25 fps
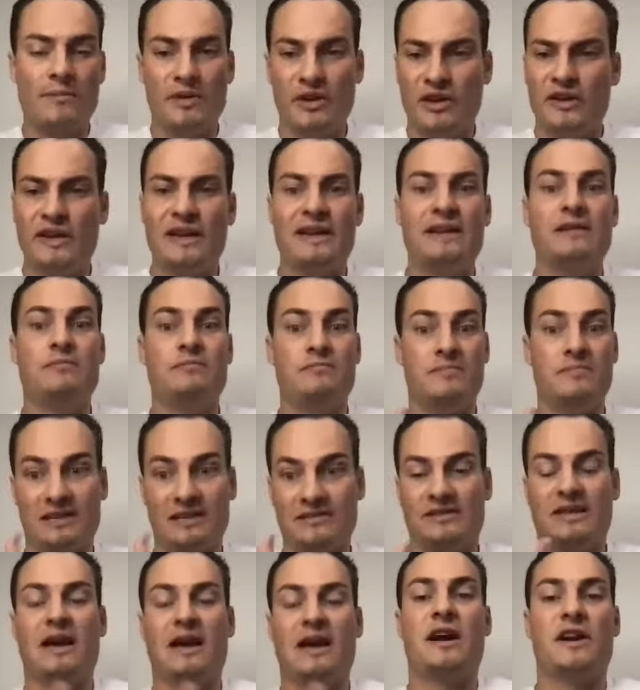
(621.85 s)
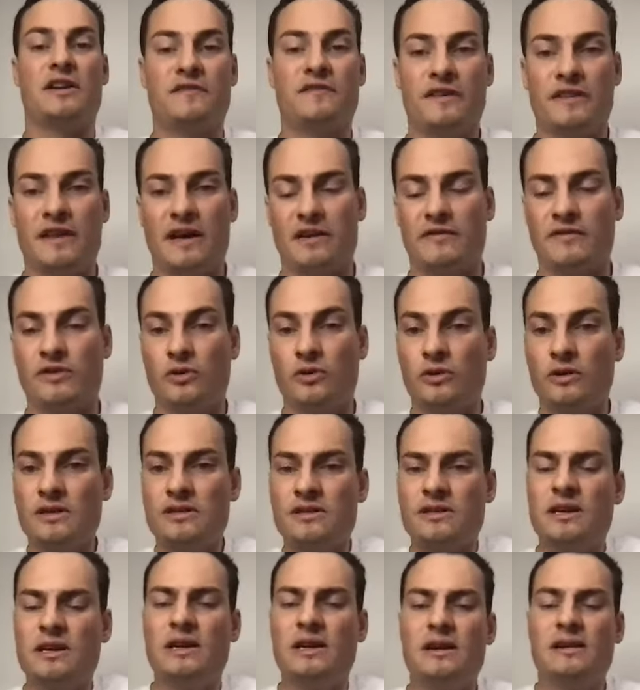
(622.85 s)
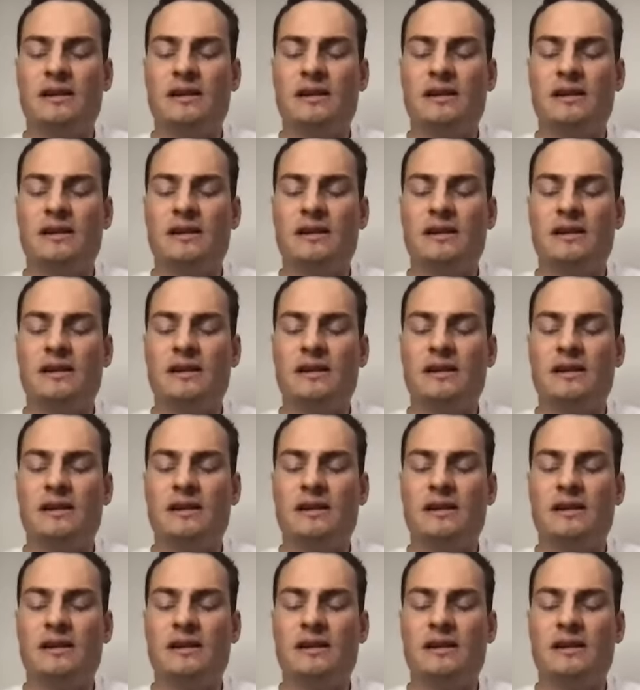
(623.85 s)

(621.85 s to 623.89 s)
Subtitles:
but you need data for that, of course.